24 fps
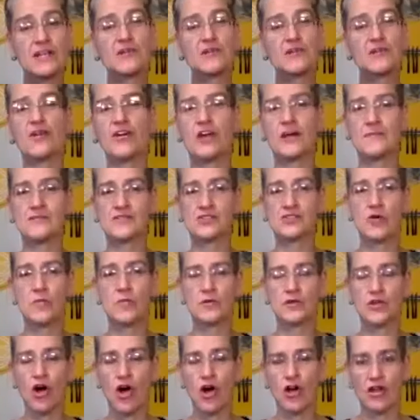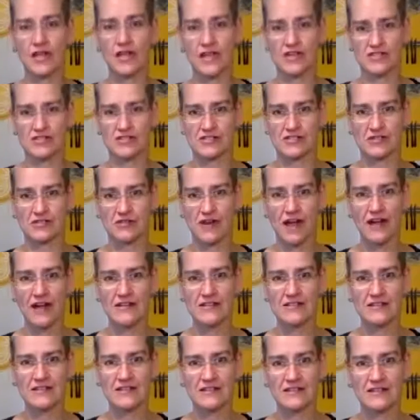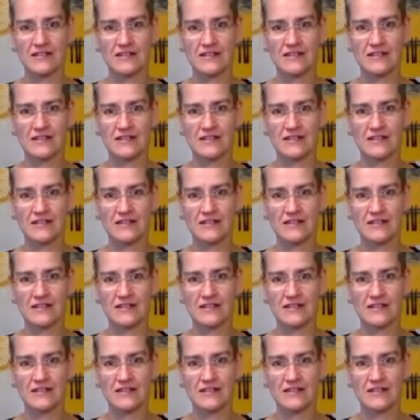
program is open to all ages, correct? all